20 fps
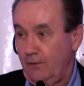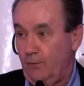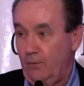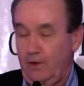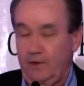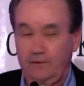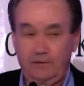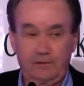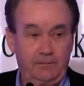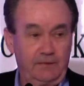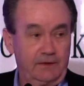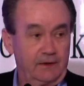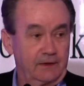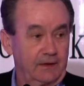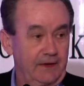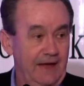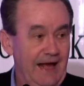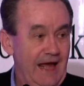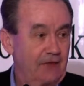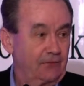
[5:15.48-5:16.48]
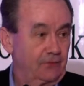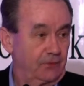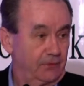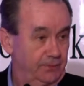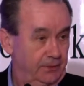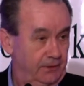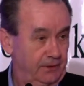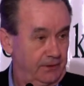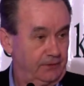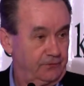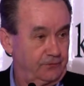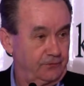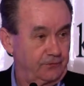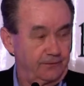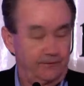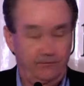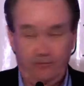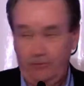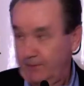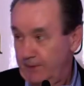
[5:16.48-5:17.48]
wanting to be a gathering place
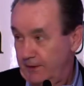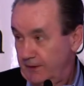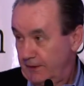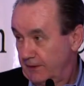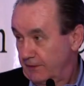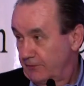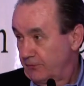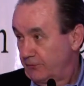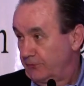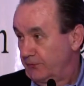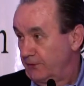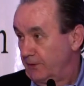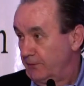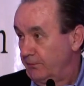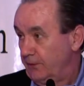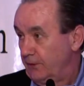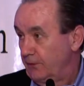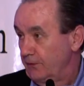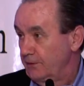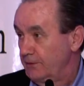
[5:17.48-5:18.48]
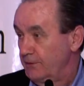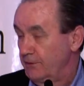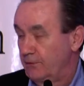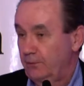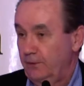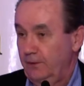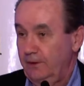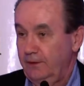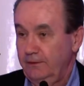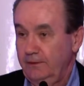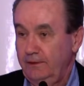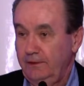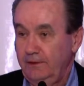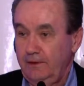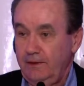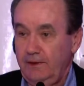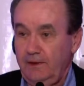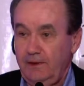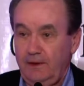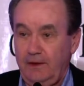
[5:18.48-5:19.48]
for everybody interested in building Ukraine
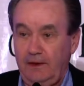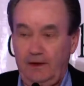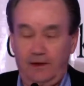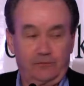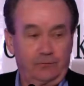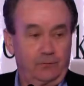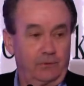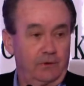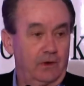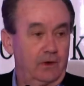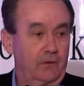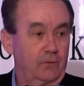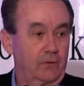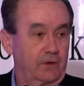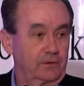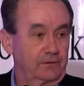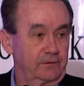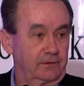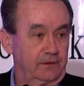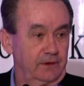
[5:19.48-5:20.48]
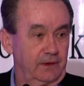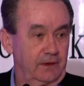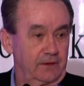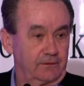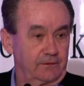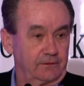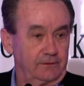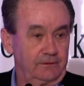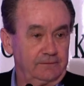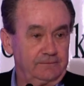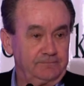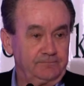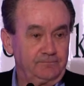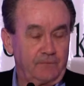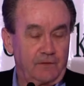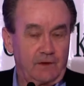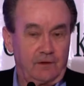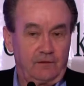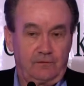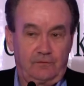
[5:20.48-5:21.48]
as we all work together
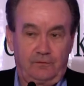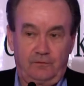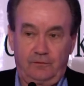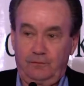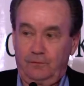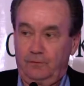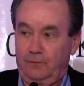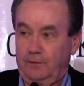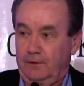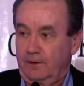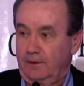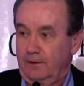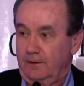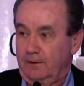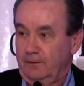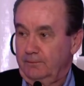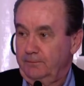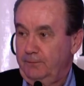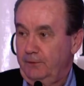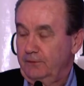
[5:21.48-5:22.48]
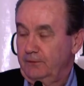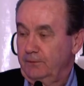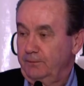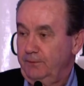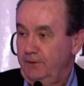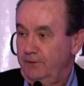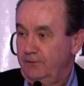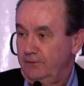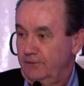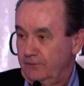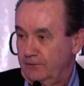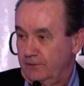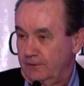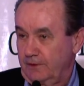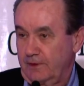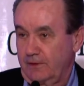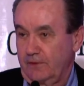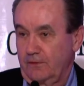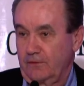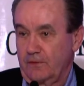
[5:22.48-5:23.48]
to put the pieces
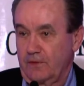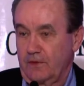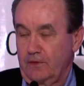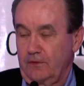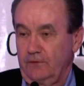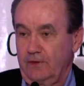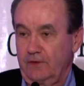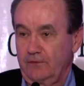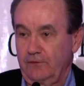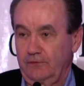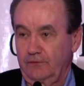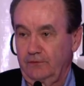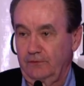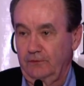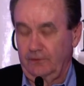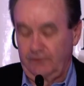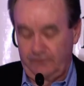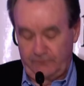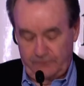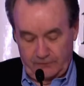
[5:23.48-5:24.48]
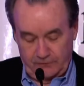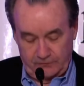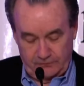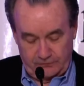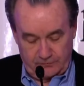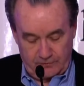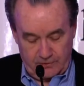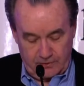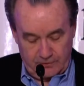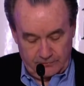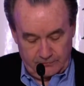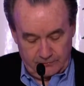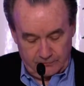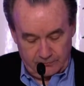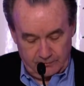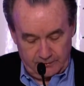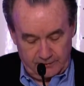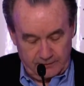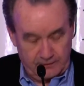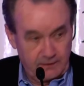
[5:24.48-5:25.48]
together that are necessary for a strong
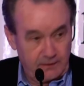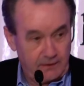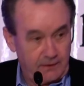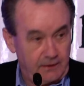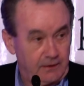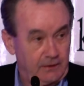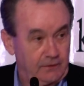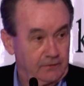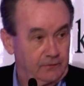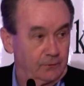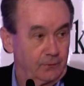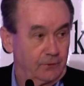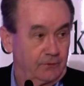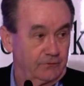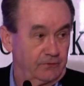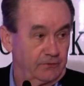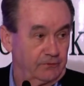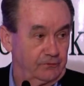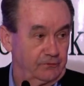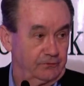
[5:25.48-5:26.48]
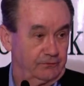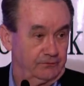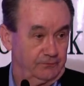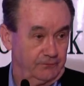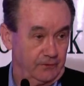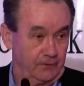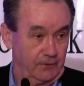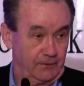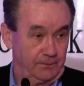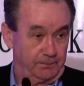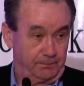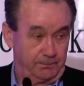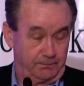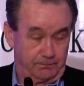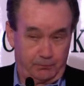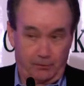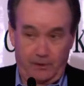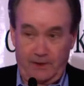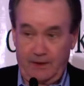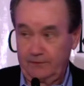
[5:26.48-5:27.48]
Ukraine. So we're very
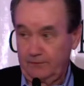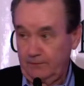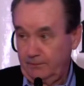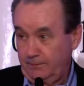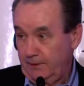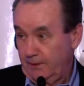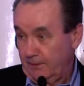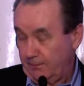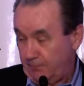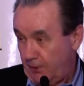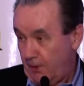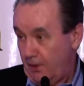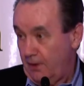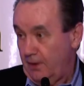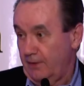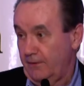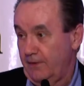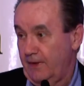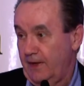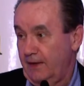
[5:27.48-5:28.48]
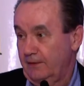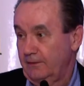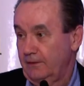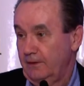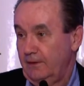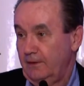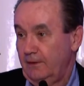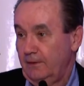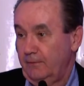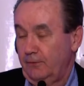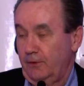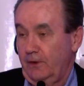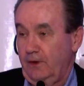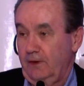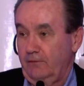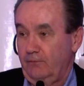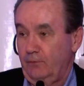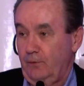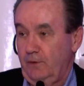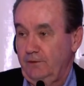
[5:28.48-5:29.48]
proud to be a part of that,
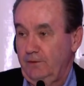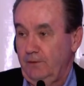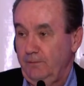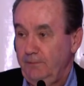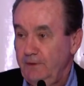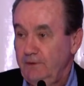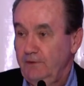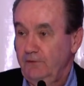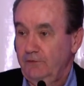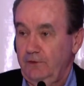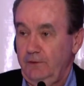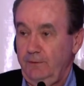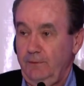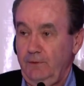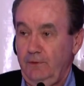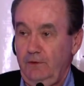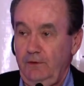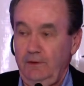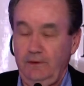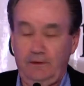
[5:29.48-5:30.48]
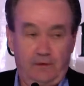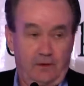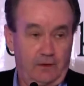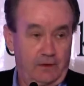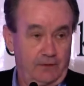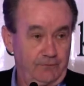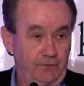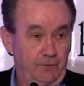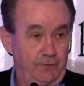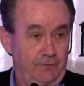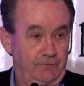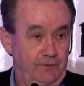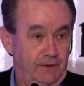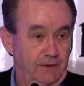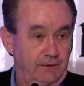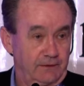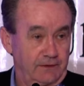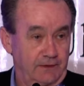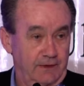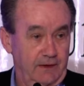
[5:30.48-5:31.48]
proud of what the business community and all of you have
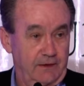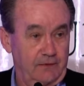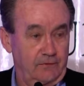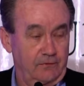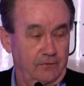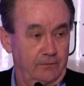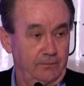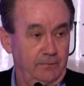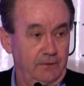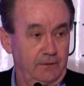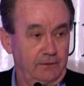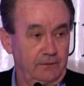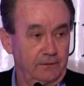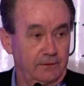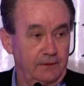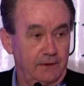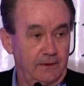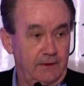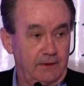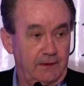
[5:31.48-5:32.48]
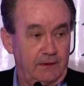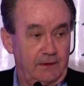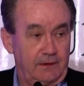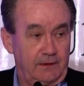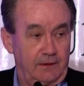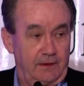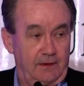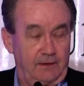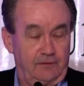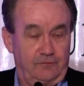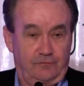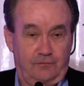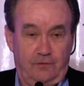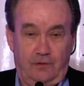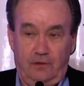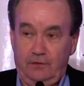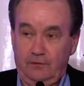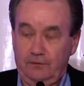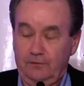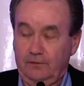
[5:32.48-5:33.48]
done together to build a
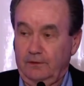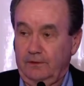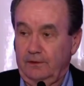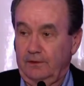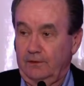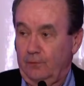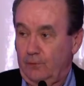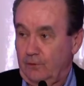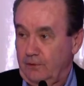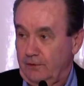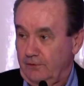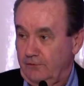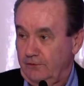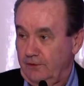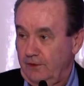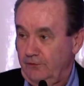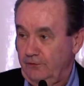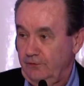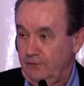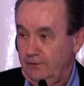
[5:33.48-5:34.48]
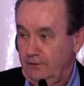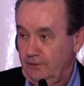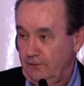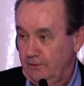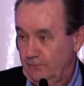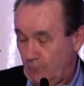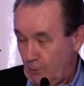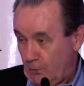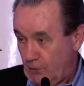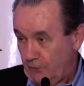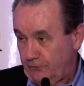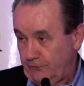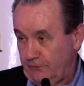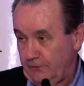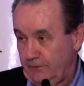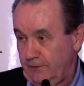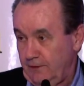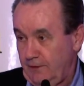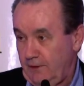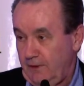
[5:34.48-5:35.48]
strong organization here in
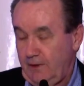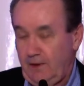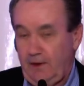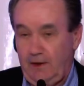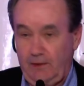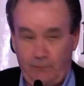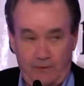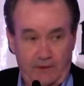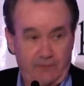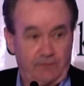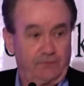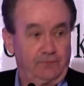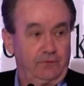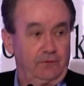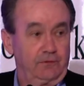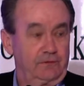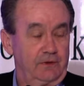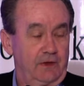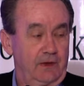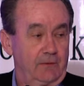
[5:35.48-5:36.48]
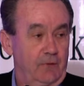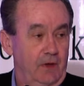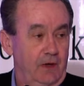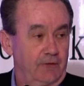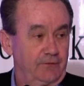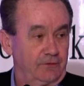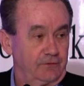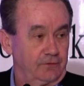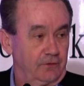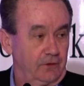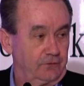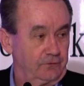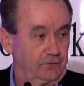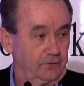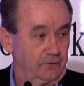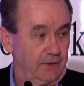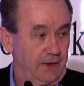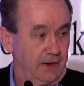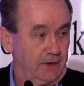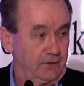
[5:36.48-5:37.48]
Washington. And we have a full-time office
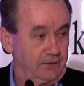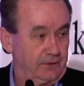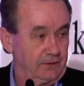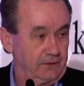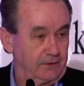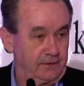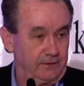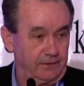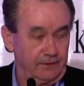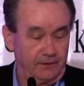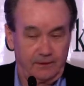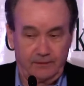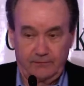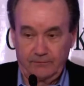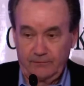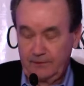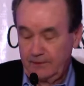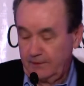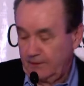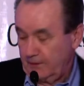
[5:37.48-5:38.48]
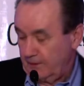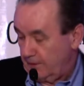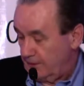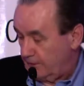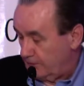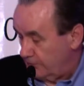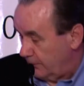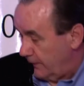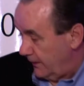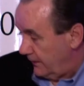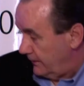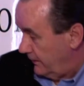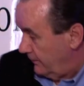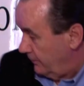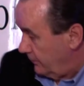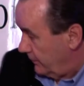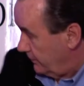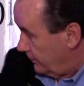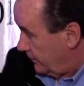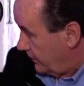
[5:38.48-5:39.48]
also now in Kiev. So Andy,
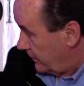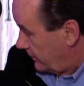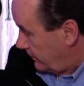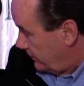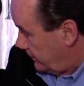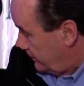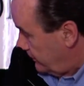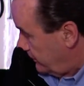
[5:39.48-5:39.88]
we work